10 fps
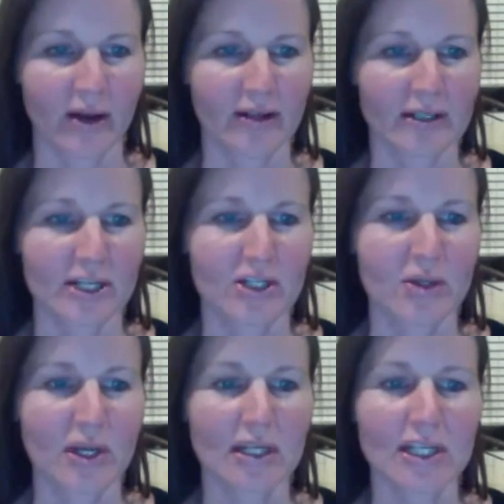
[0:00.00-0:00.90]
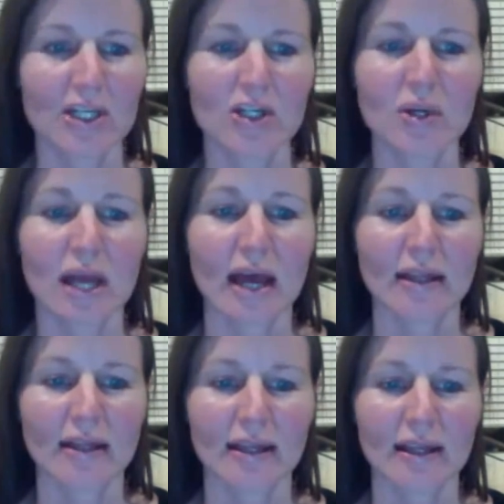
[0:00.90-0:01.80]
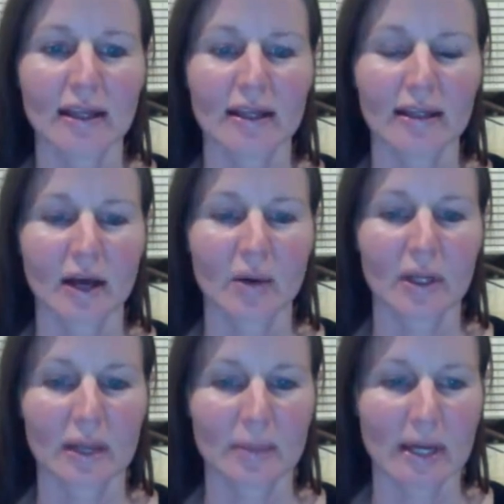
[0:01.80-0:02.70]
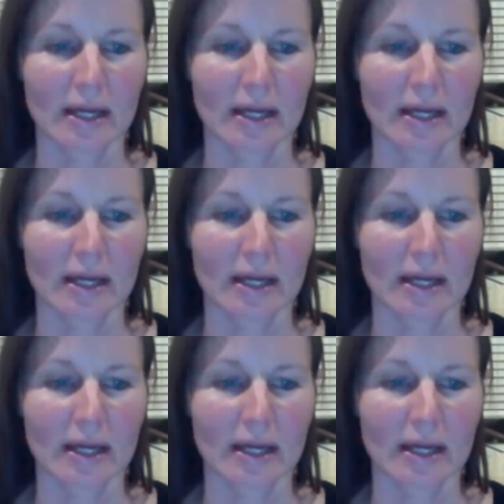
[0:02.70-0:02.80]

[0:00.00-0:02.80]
Did you get the lower limit